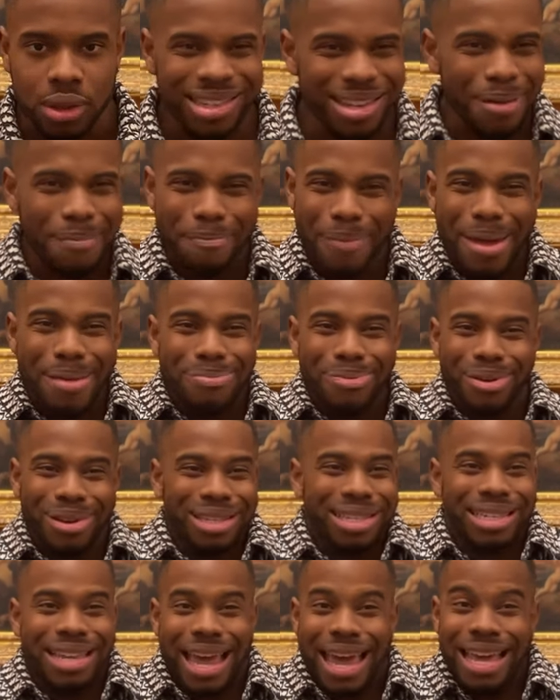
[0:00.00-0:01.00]
Some bimbo
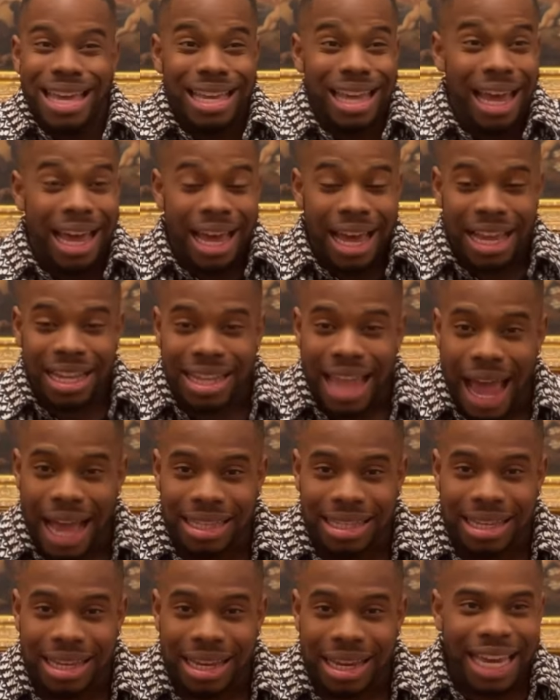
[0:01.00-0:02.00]
is saying that